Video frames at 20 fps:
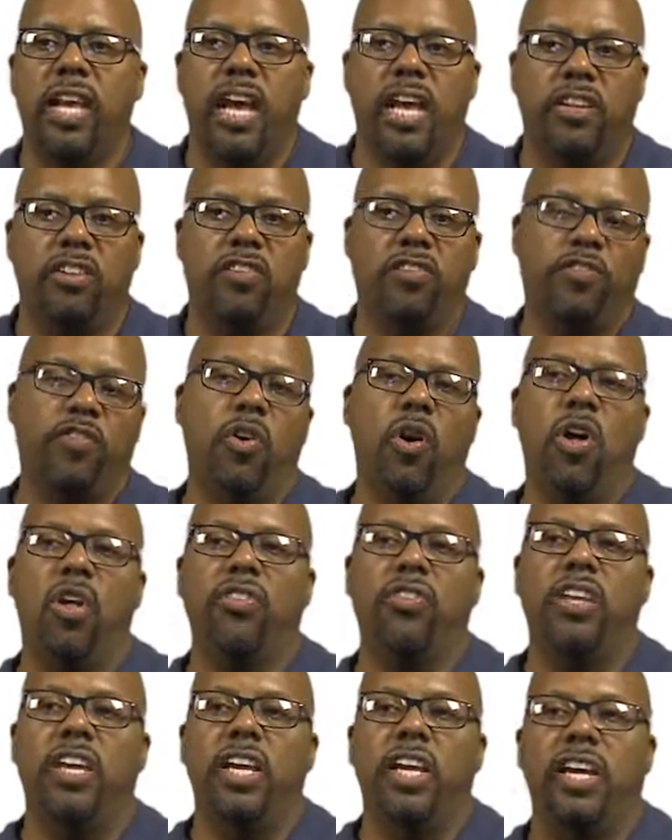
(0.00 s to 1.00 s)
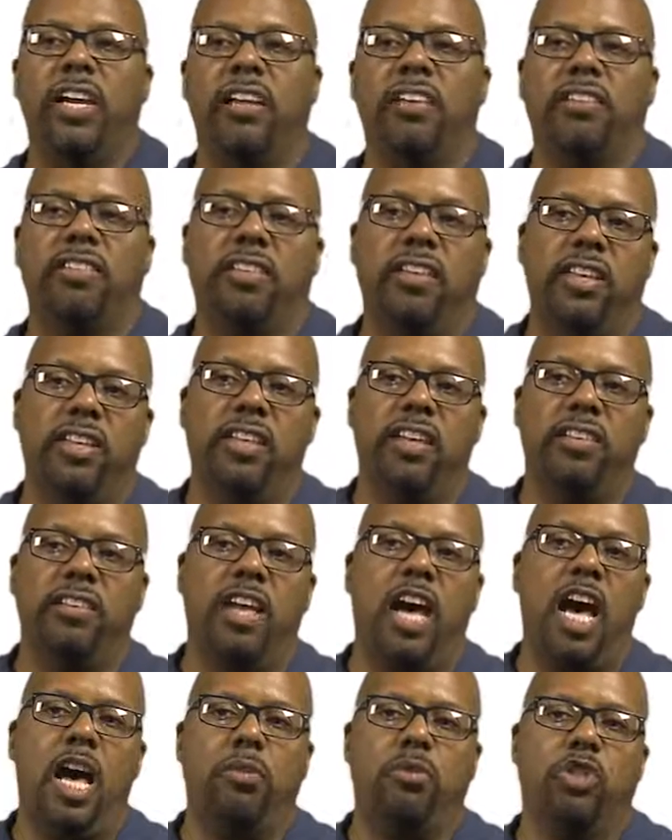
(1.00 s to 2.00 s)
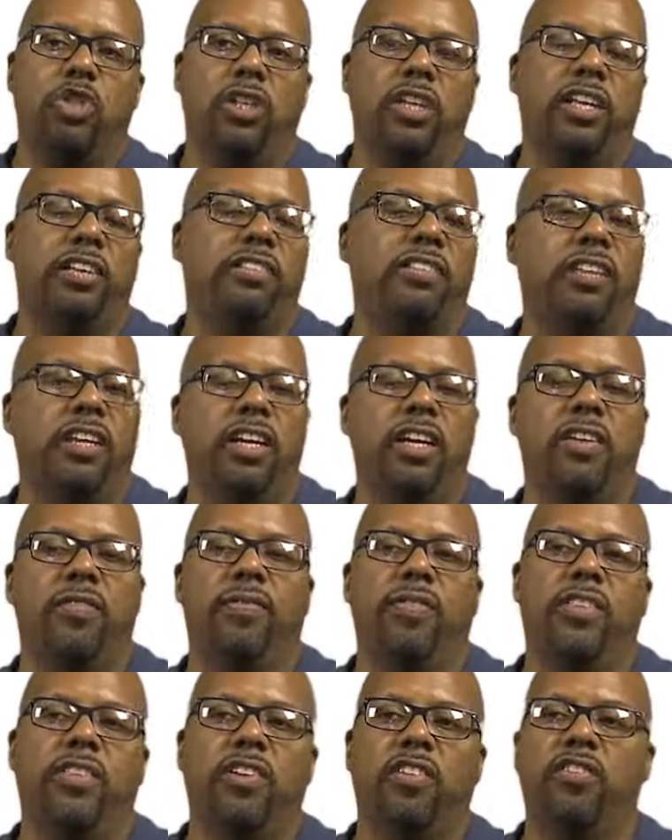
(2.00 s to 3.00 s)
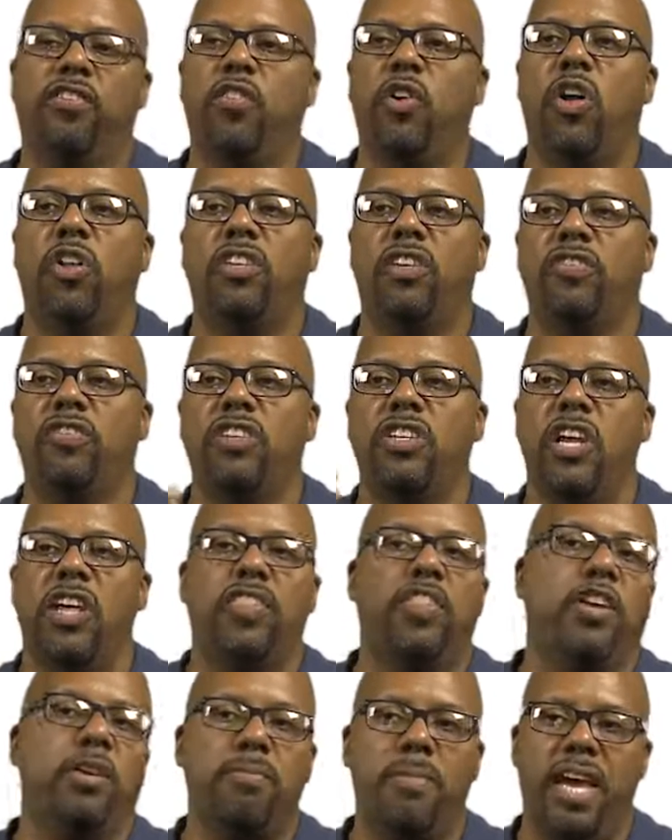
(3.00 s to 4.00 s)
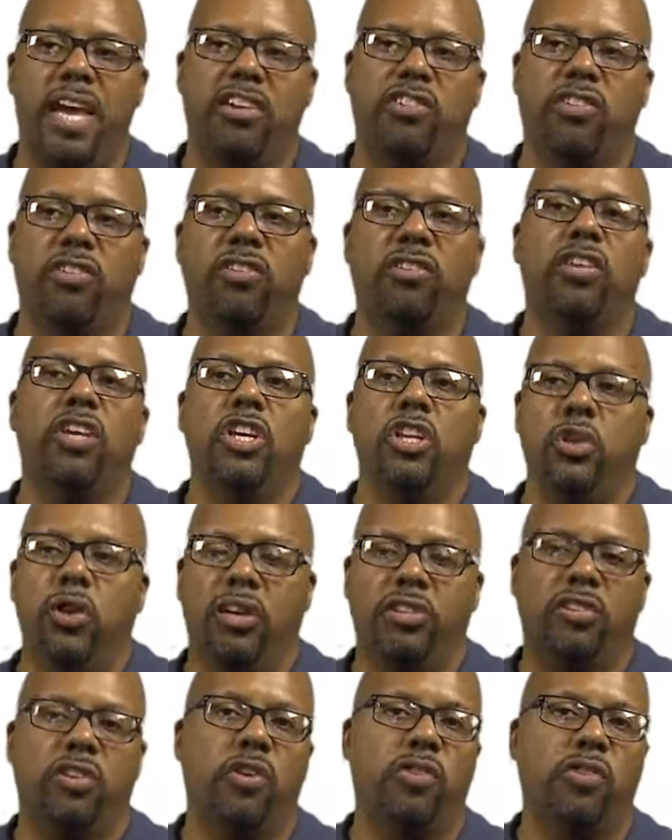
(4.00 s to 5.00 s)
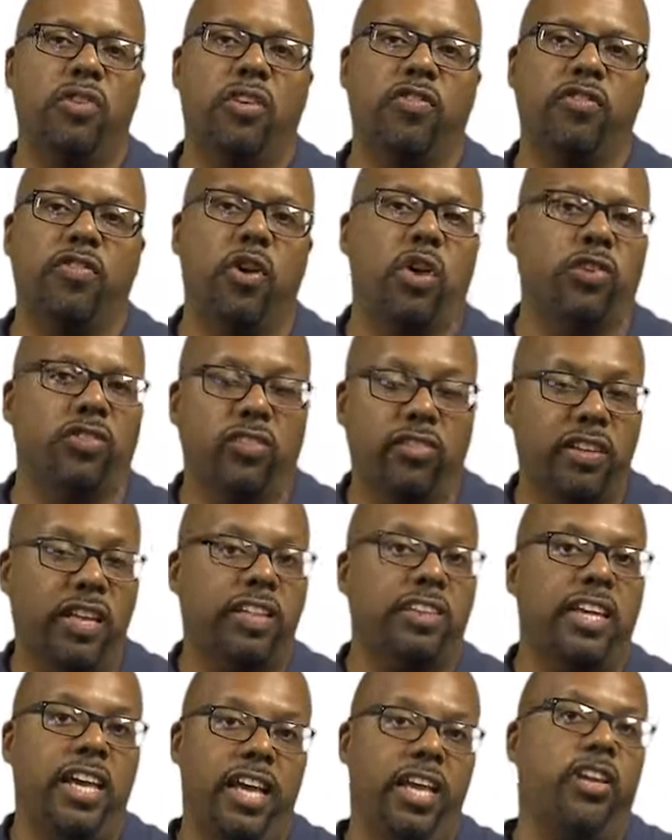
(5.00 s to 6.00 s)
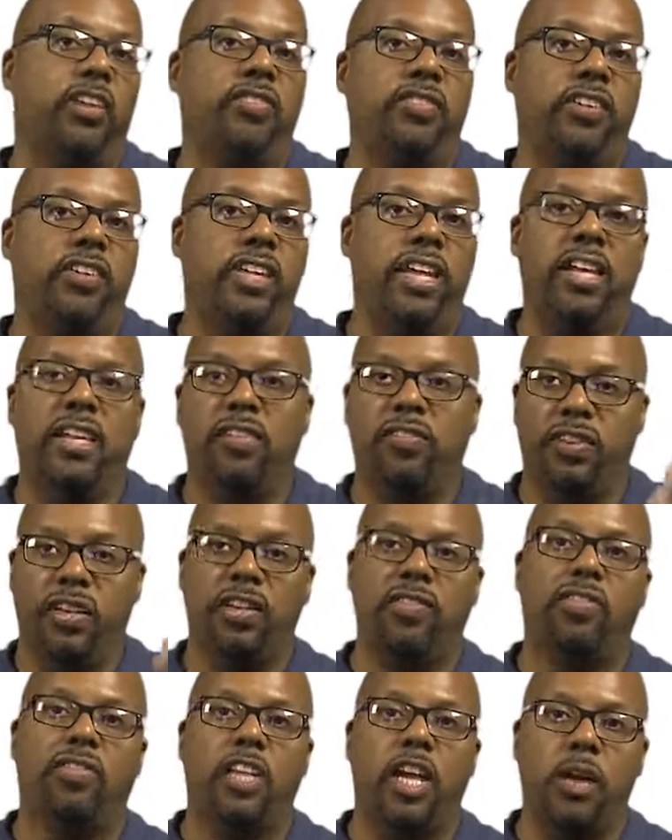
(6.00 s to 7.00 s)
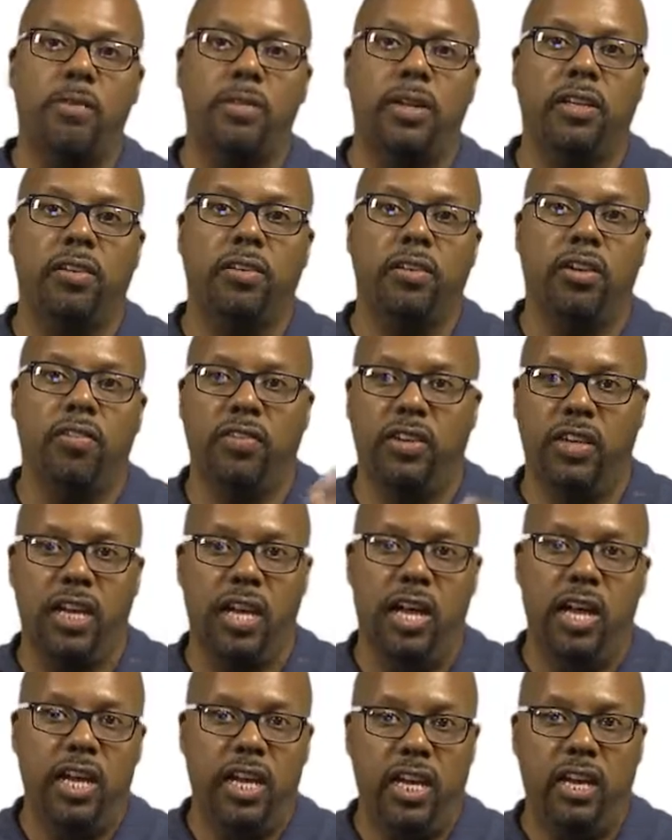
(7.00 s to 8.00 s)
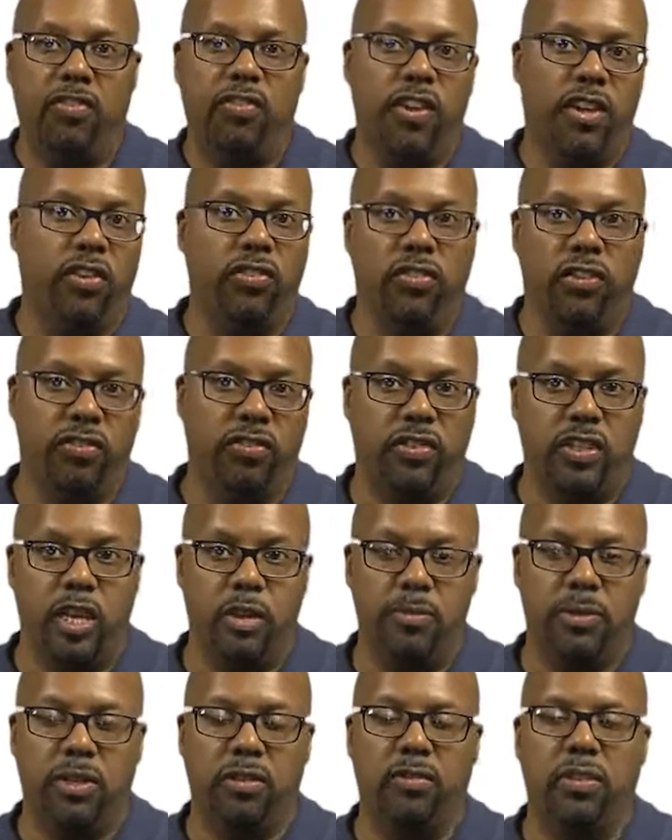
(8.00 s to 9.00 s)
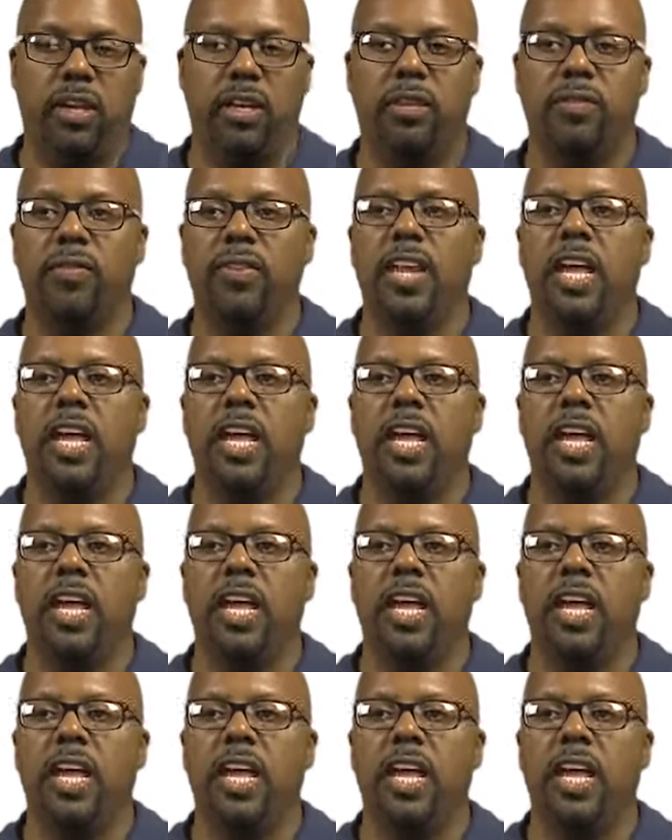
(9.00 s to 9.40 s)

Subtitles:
And default is optional. It's the default. If nothing matches, you execute the default. It's like the else at the end of an if statement, of an if-else if statement, right?